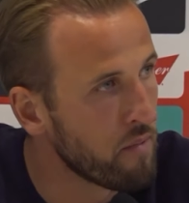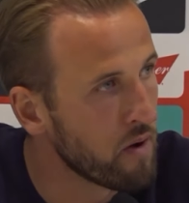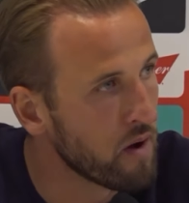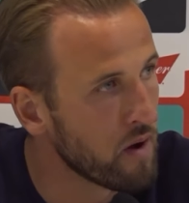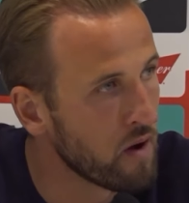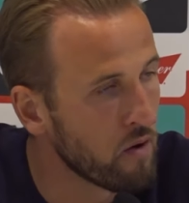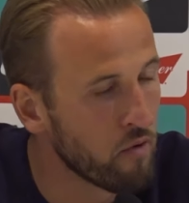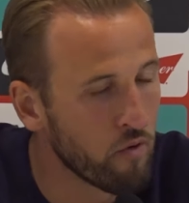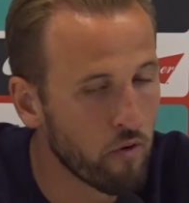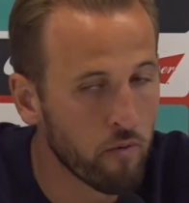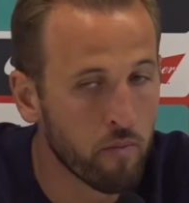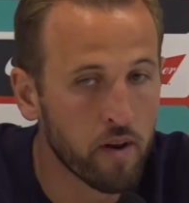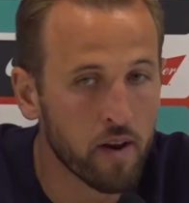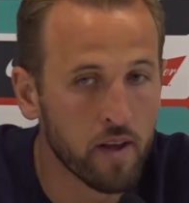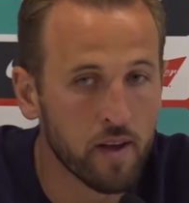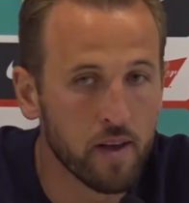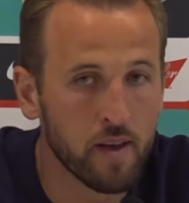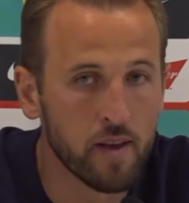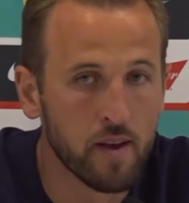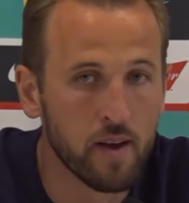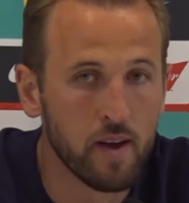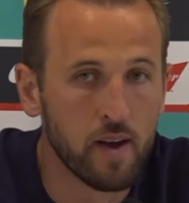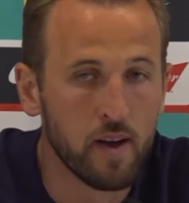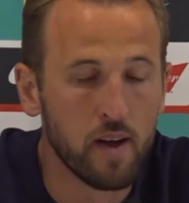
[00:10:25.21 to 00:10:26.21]
But
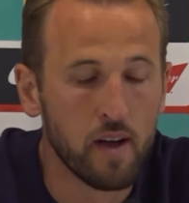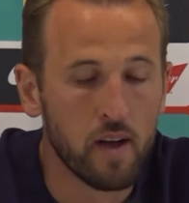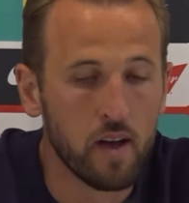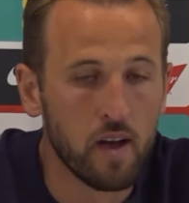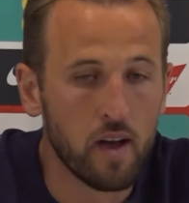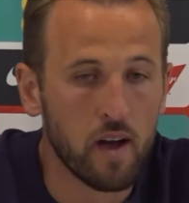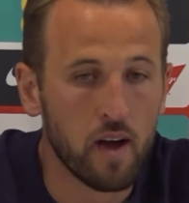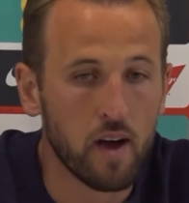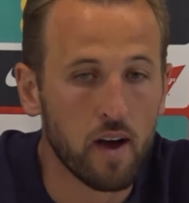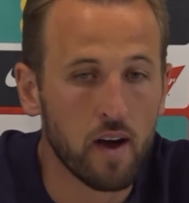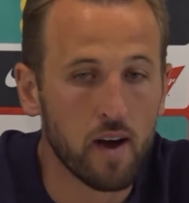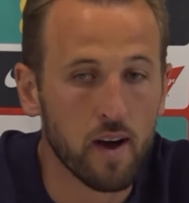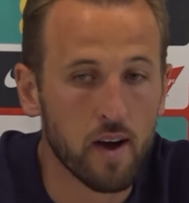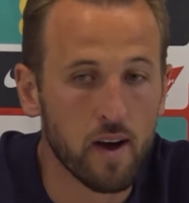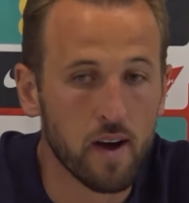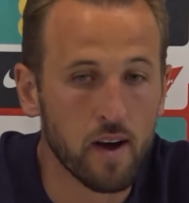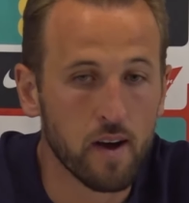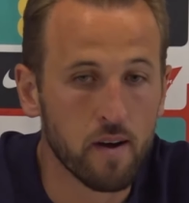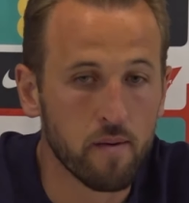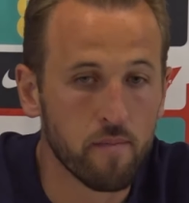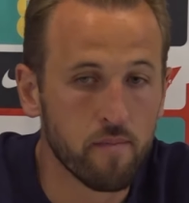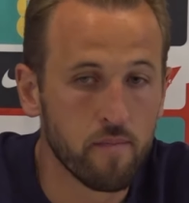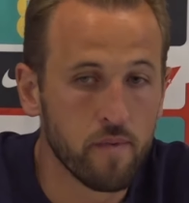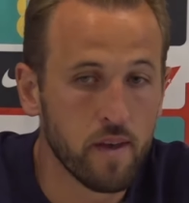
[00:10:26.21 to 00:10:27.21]
ultimately,
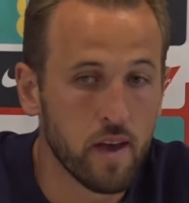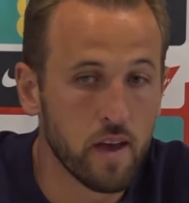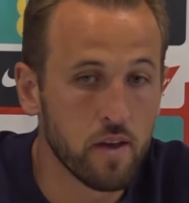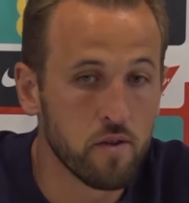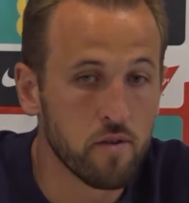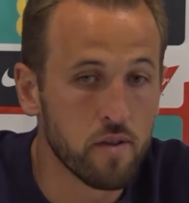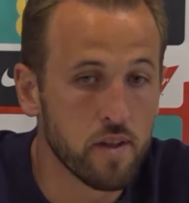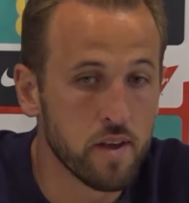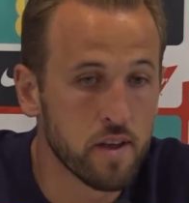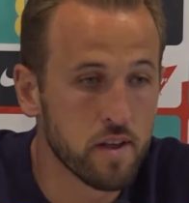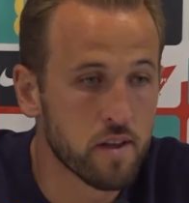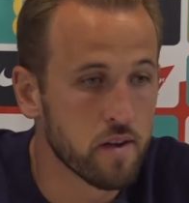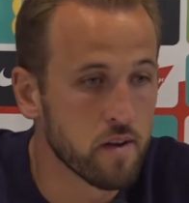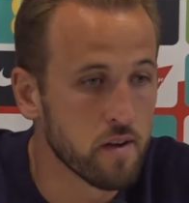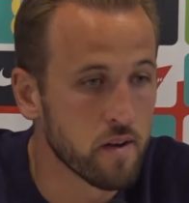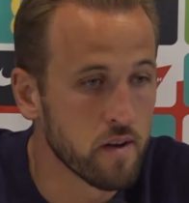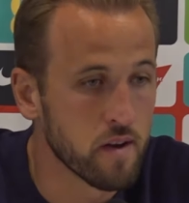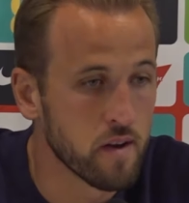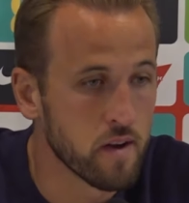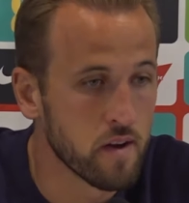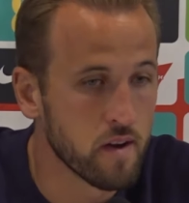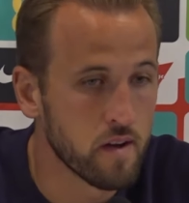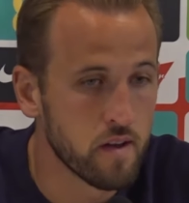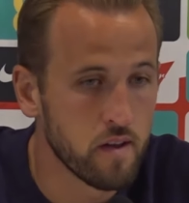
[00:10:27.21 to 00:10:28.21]
you need
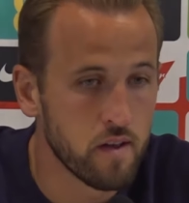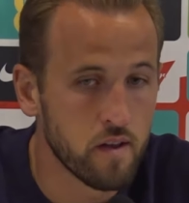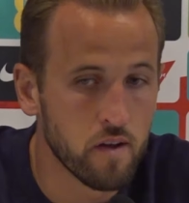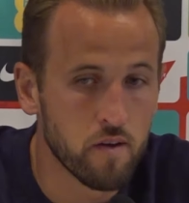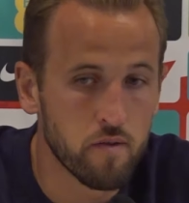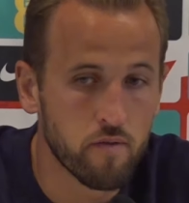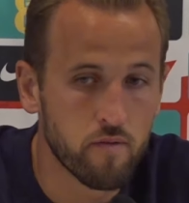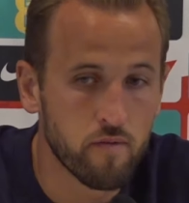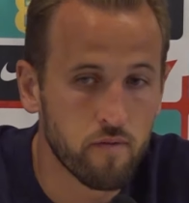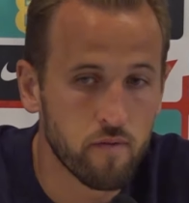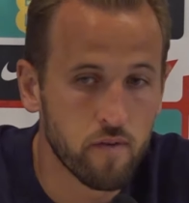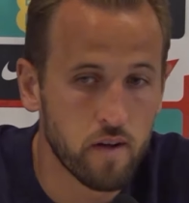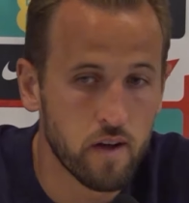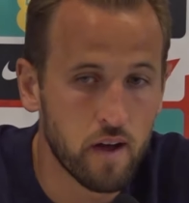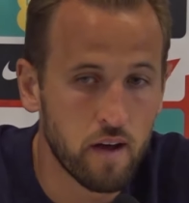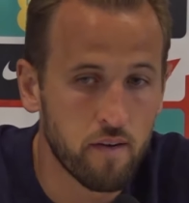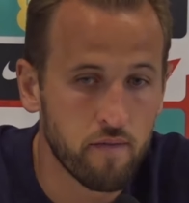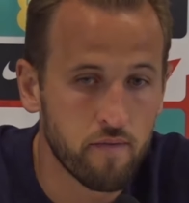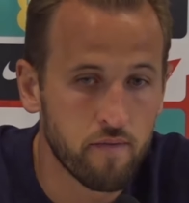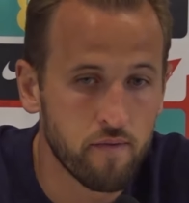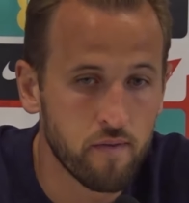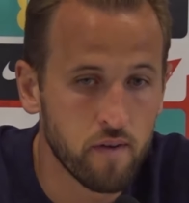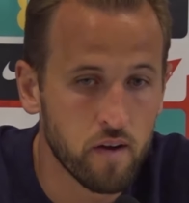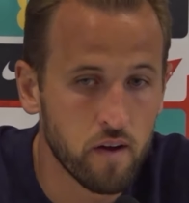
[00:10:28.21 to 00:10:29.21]
to,
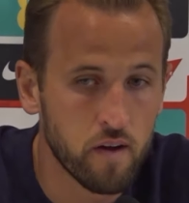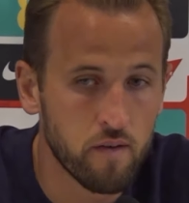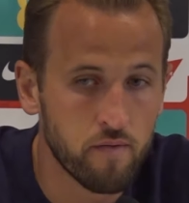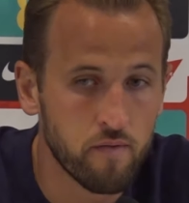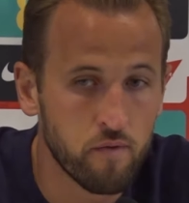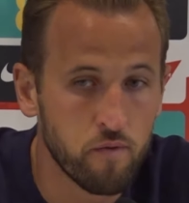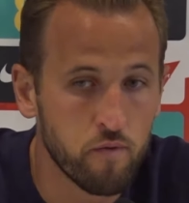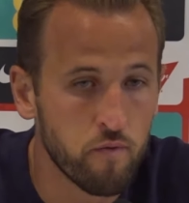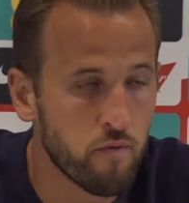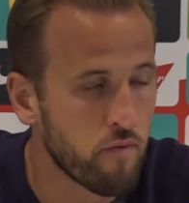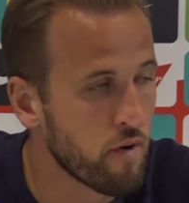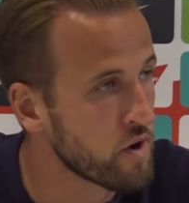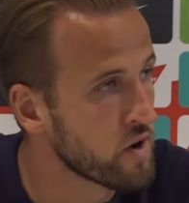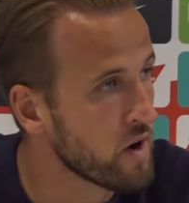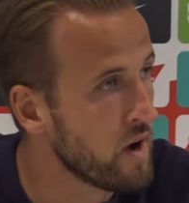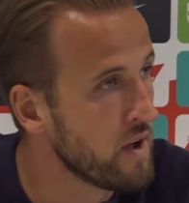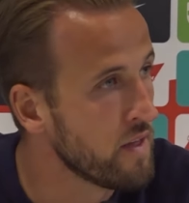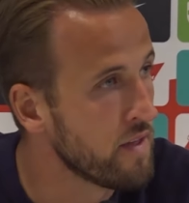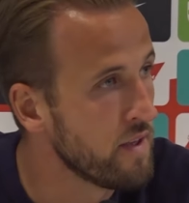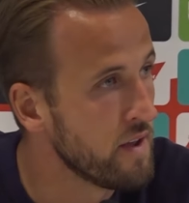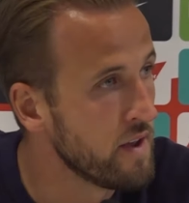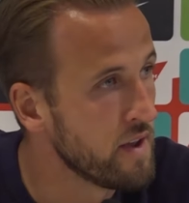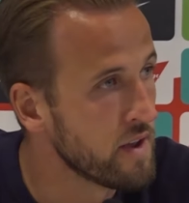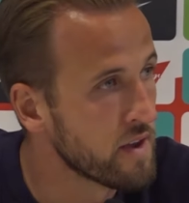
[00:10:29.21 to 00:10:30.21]
have a few fresh
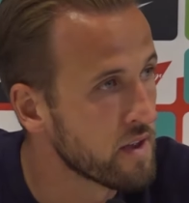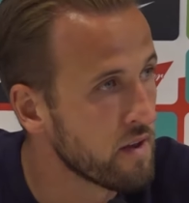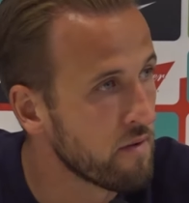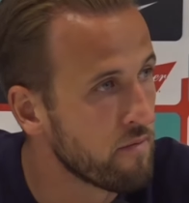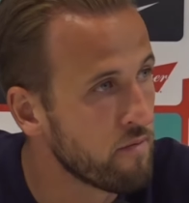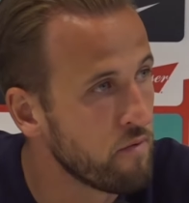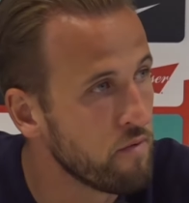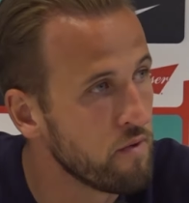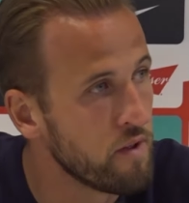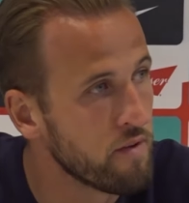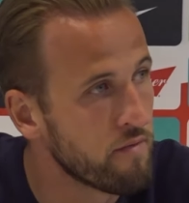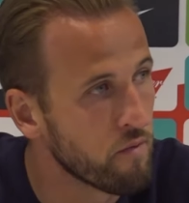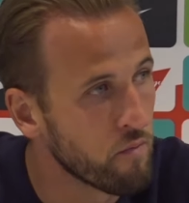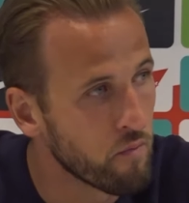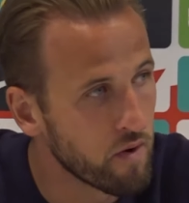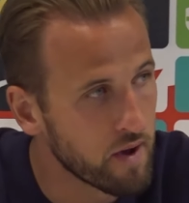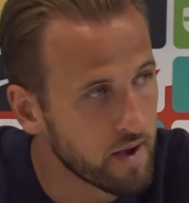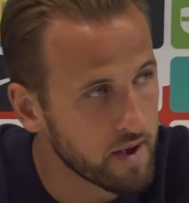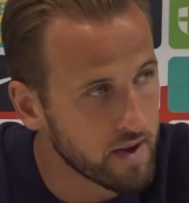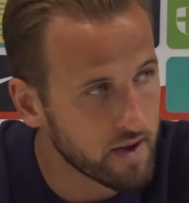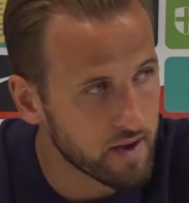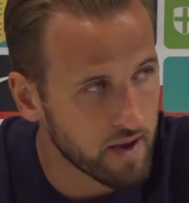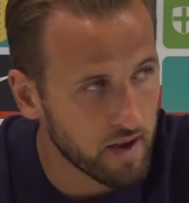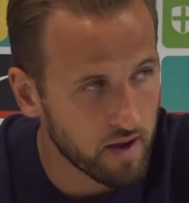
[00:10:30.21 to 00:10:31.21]
ideas and a few different
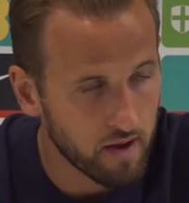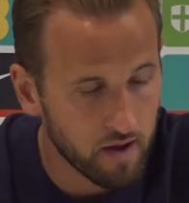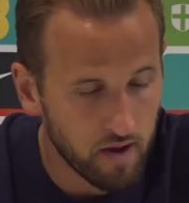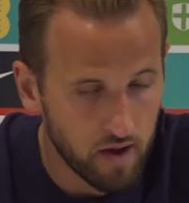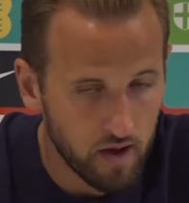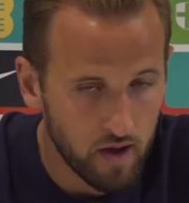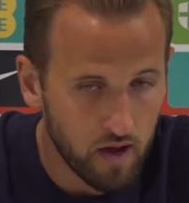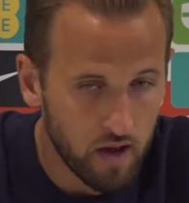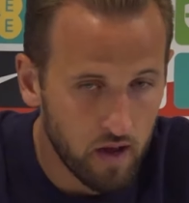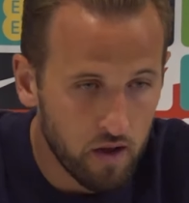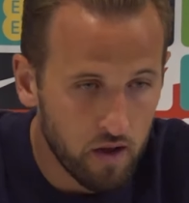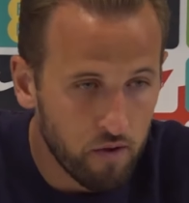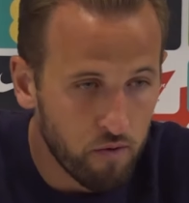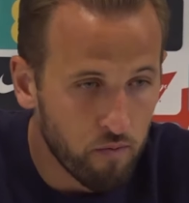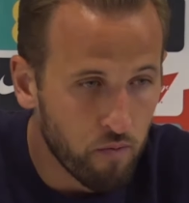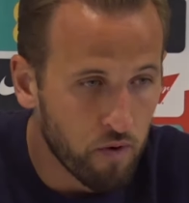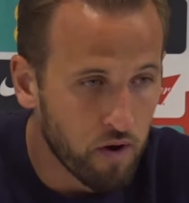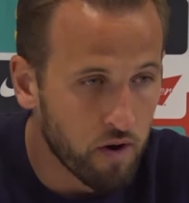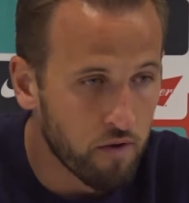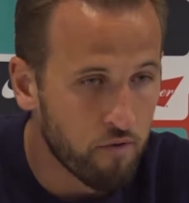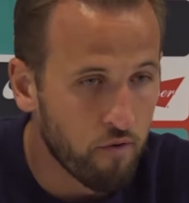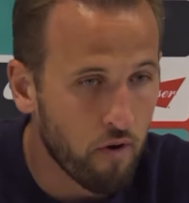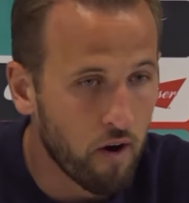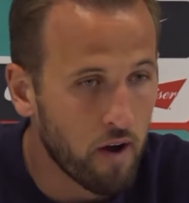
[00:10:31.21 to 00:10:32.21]
ways that you
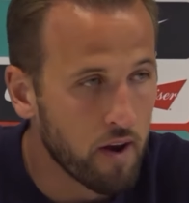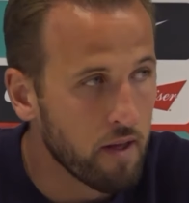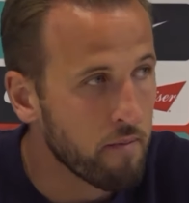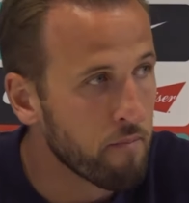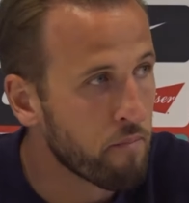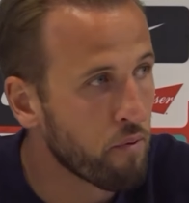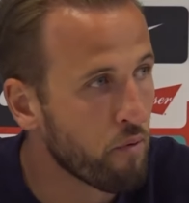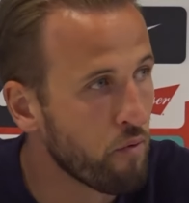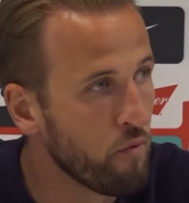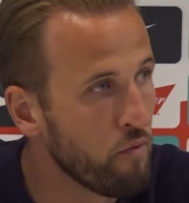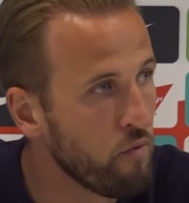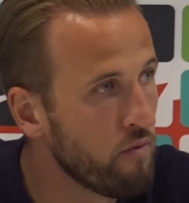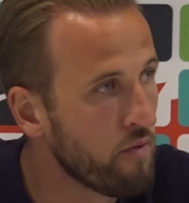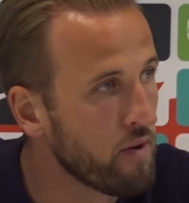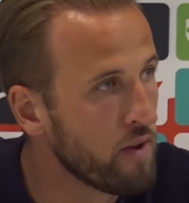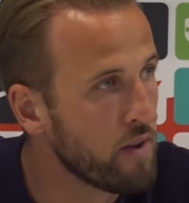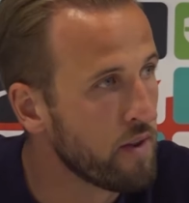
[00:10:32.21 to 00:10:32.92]
want to try and improve.